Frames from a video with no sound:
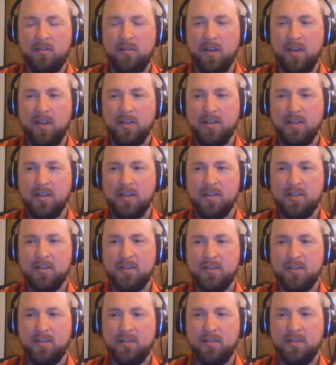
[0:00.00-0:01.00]

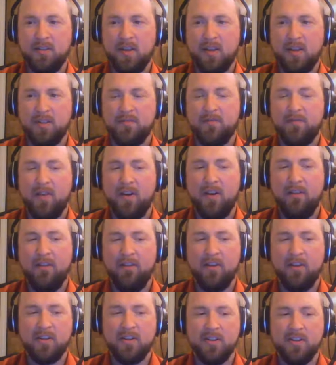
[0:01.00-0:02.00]
It's very,
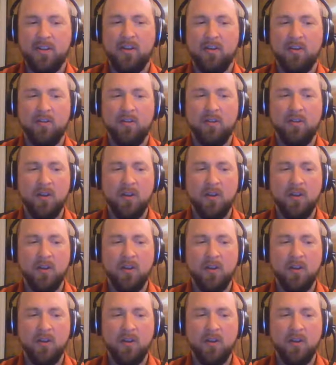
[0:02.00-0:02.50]
very slow.